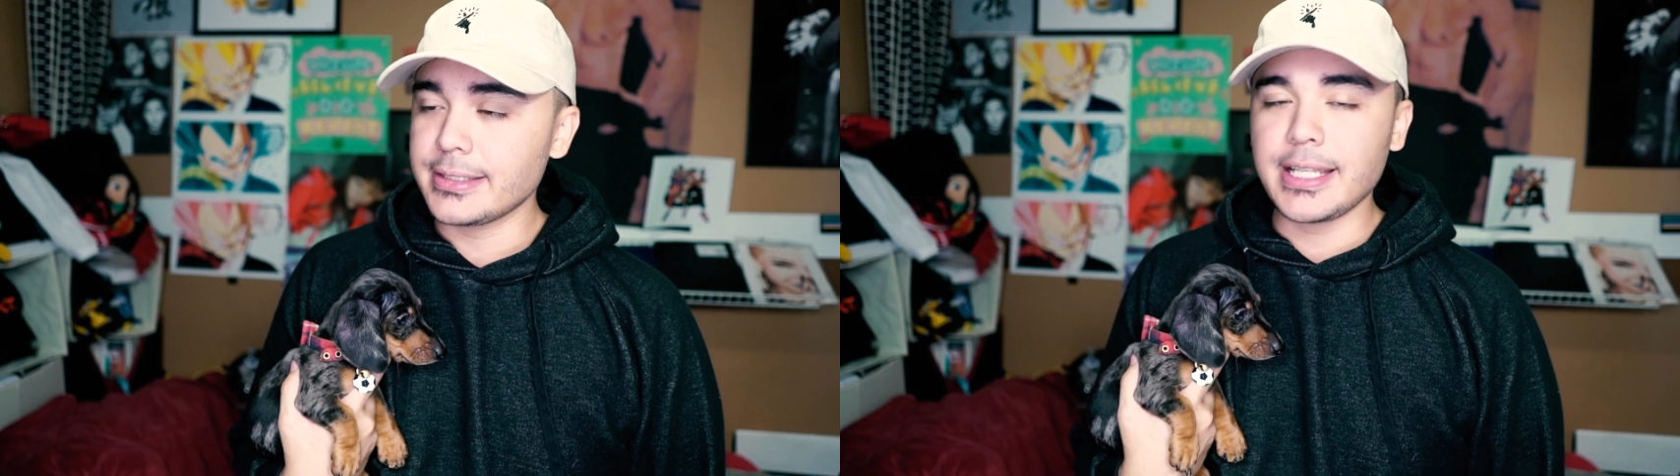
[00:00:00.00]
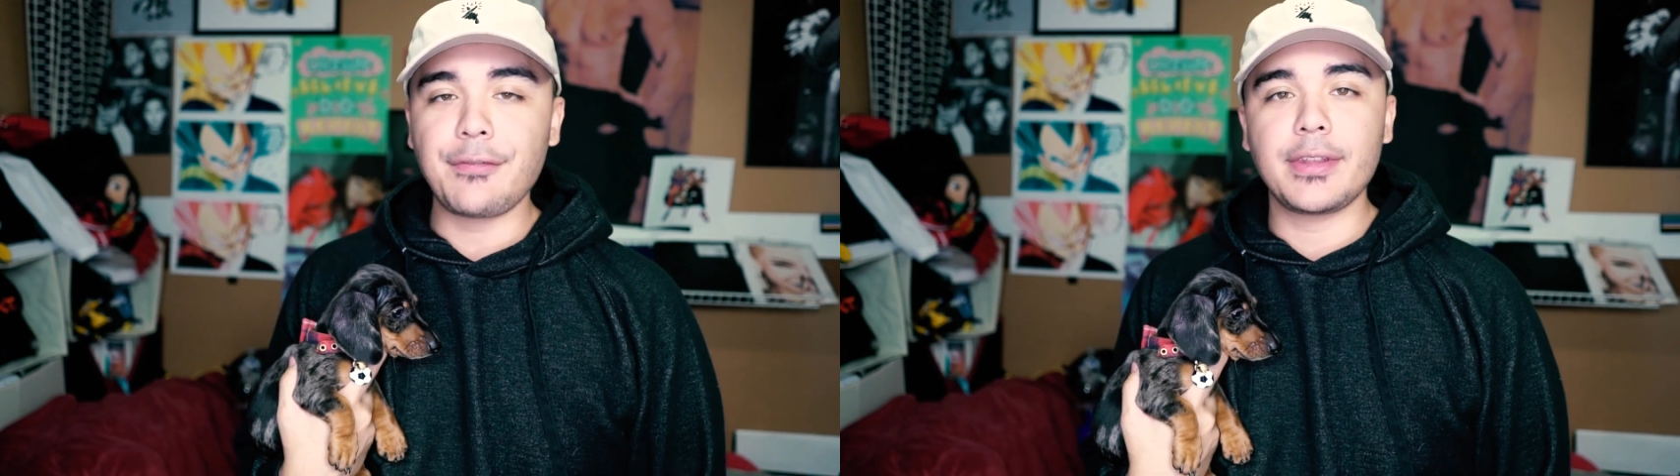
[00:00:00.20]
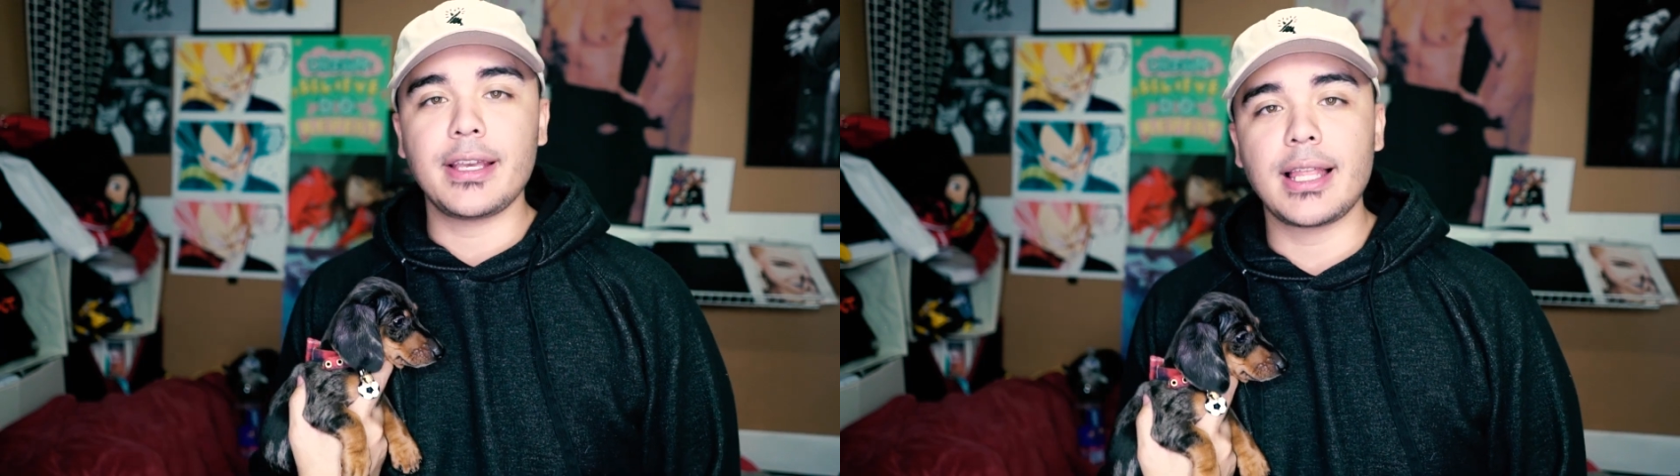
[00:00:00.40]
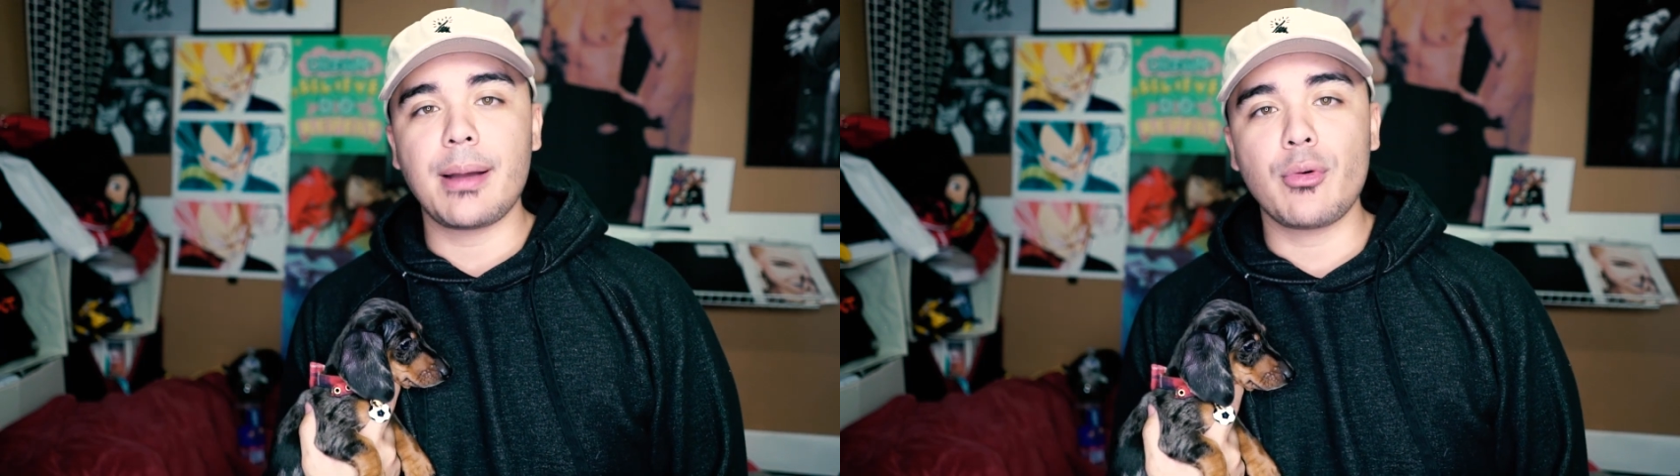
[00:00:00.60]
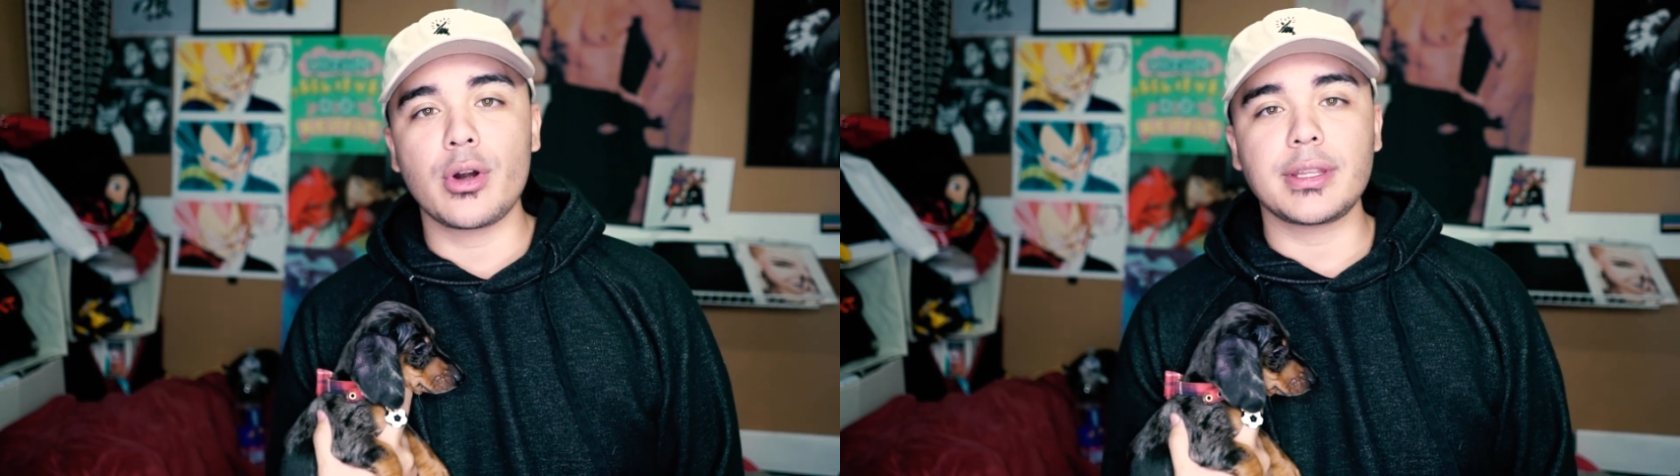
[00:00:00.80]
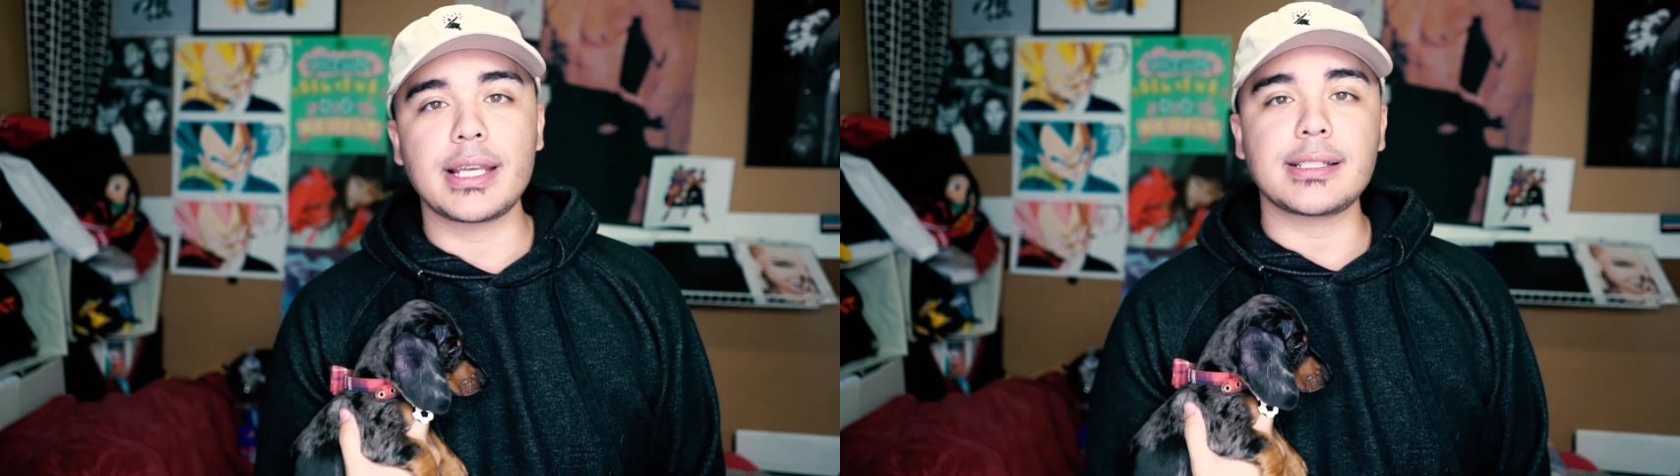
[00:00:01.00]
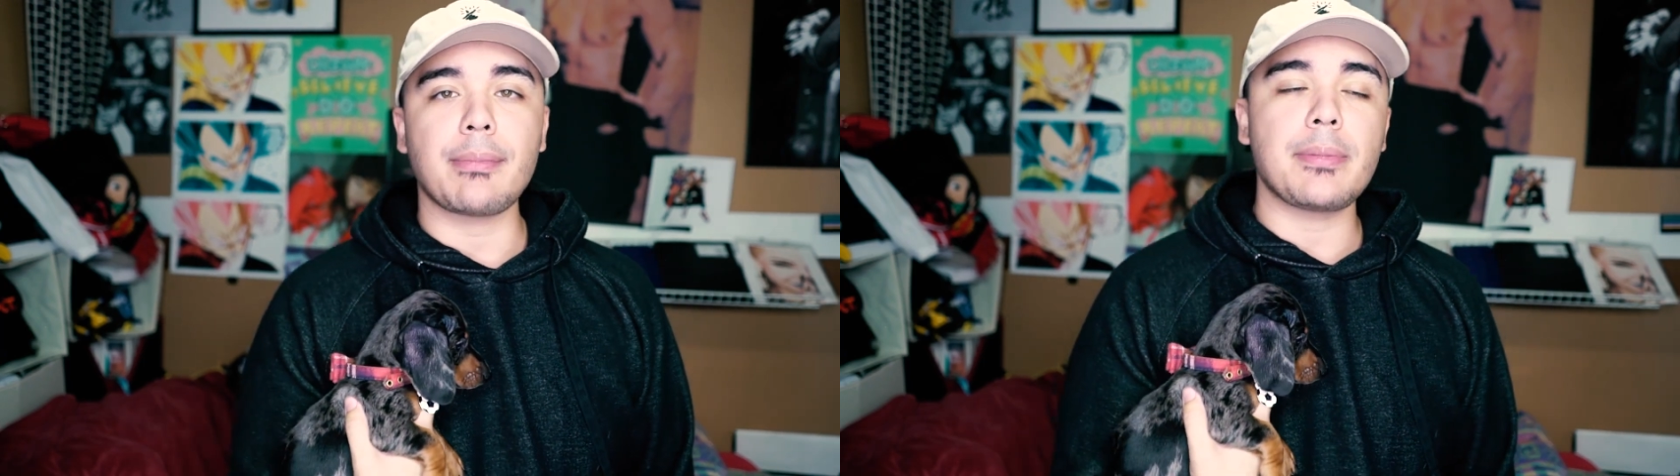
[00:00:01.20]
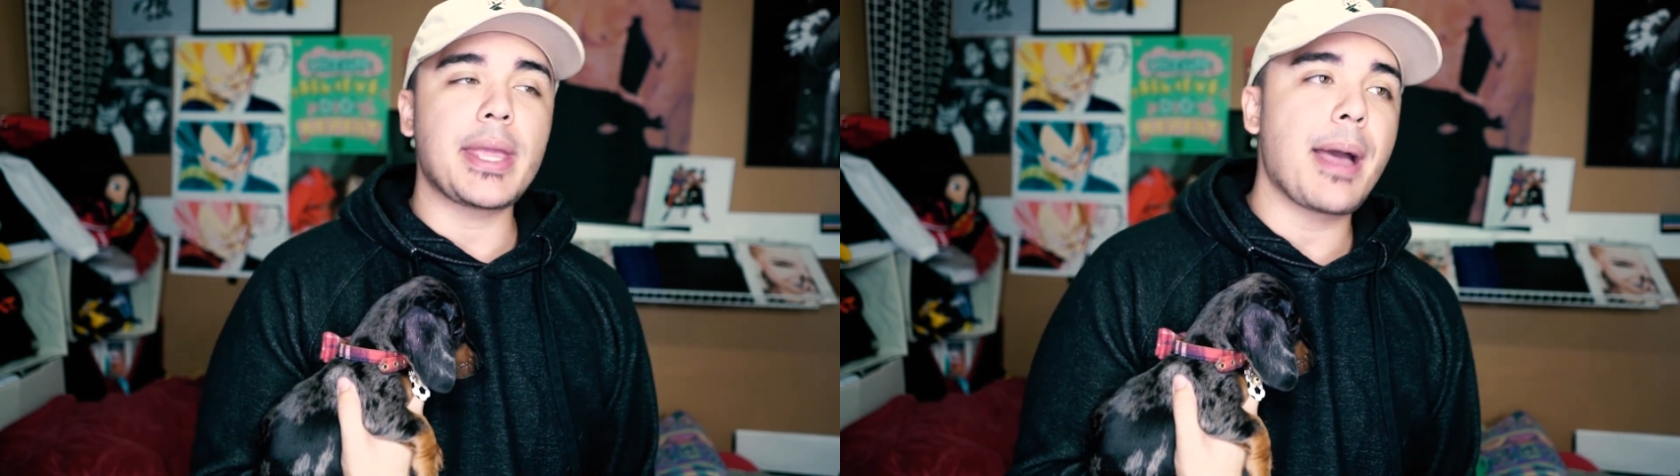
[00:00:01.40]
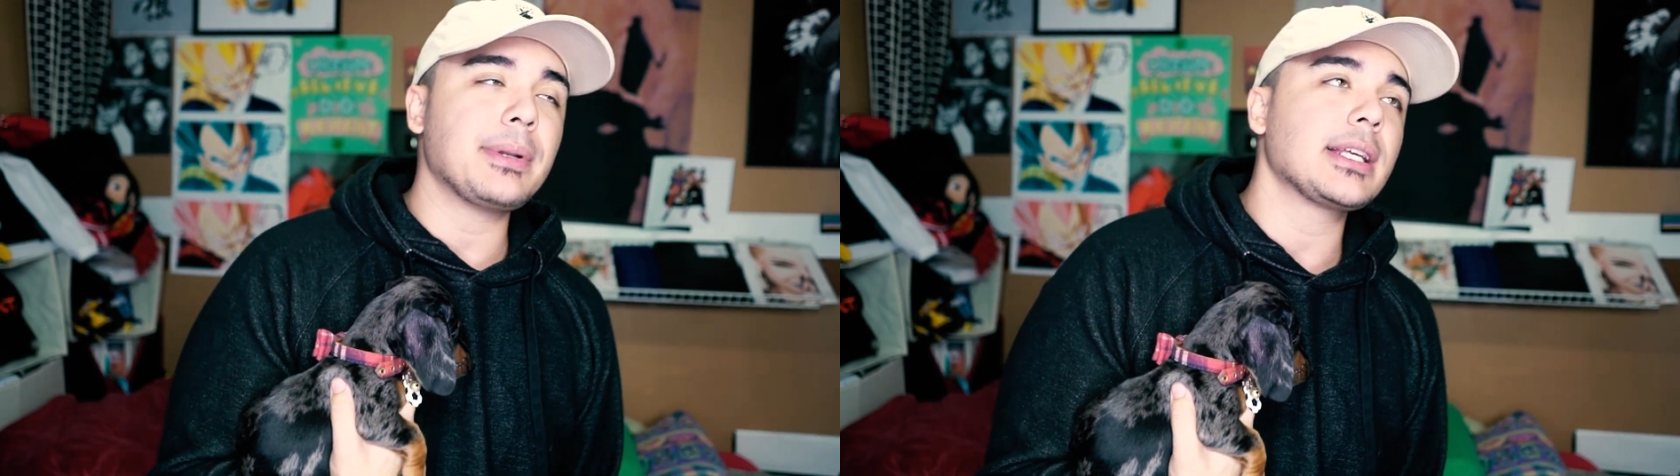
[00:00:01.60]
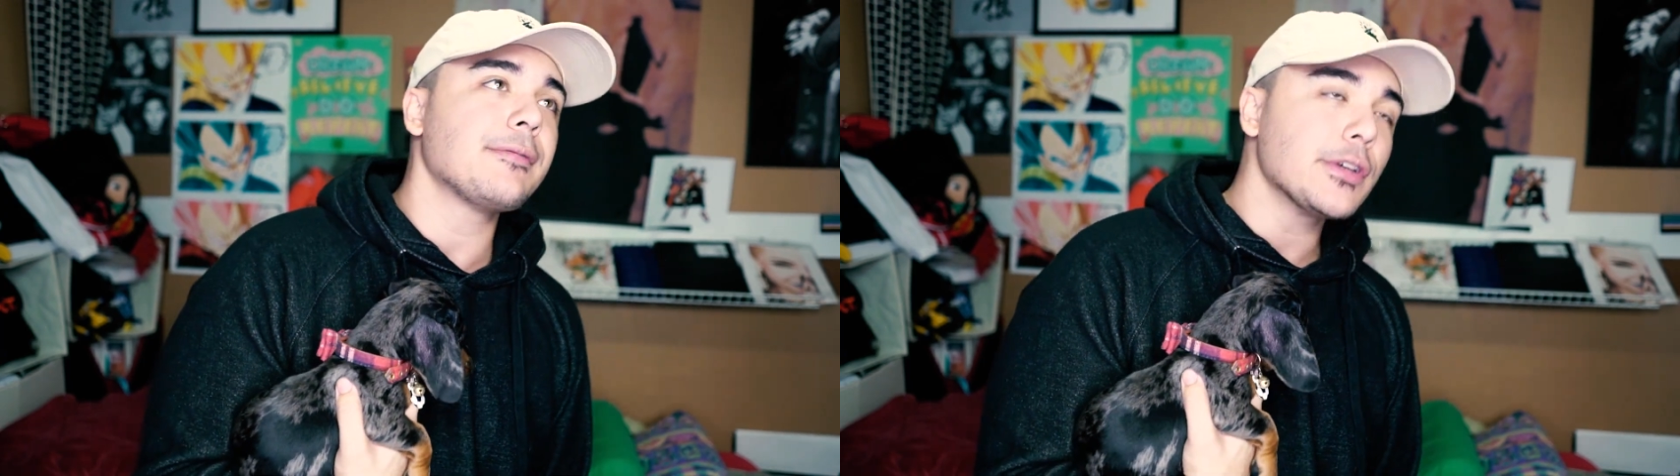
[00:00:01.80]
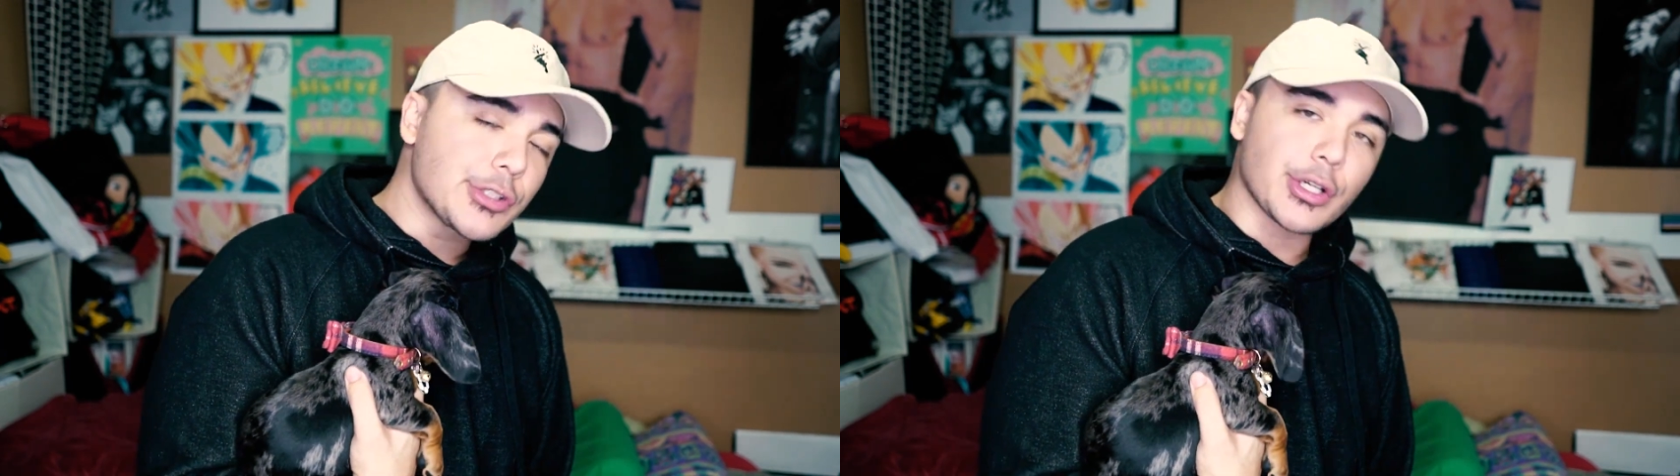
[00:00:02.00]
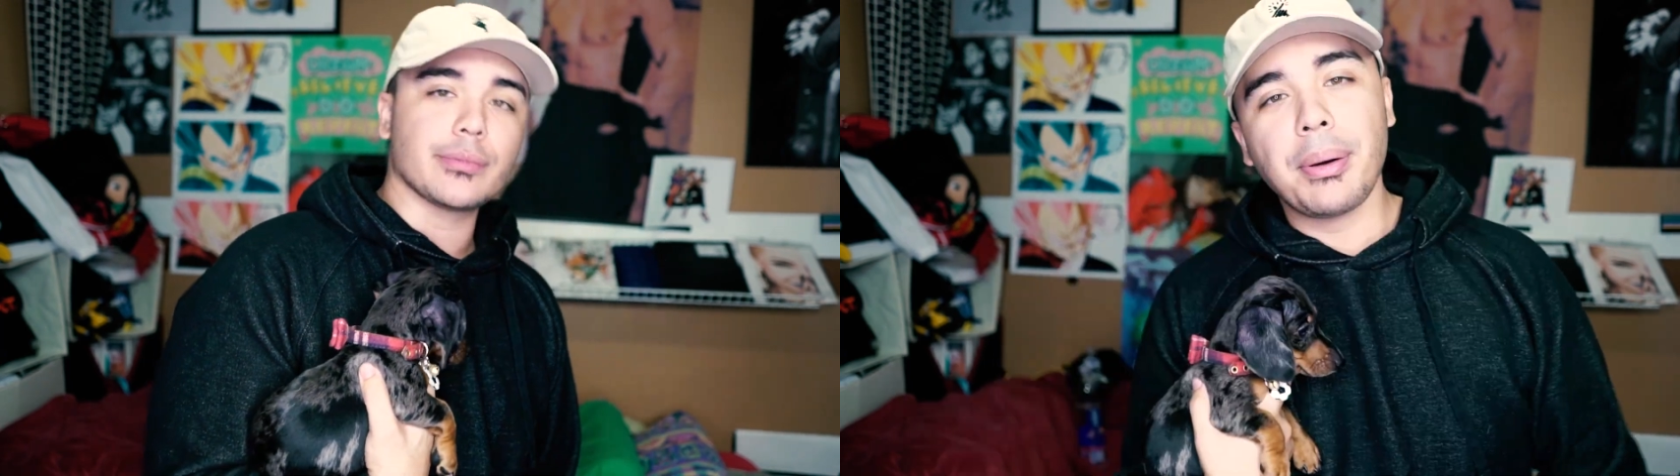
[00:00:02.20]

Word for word: There's definitely a lot more things that might be happening in the future.